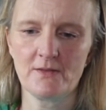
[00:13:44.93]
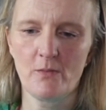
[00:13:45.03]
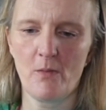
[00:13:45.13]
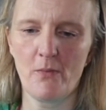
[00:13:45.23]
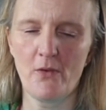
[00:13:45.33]

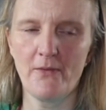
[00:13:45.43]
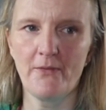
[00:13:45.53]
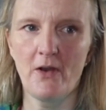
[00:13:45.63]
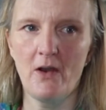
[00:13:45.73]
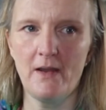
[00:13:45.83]

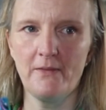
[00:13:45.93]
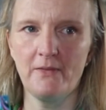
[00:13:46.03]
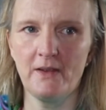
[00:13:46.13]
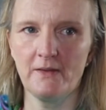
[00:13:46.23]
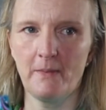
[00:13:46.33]
1.5
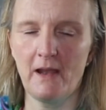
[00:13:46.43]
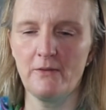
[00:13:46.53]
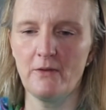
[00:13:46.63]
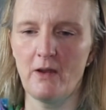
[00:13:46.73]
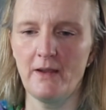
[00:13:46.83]
is about
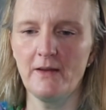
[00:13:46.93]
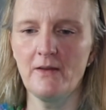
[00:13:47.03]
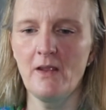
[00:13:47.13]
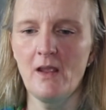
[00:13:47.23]
right.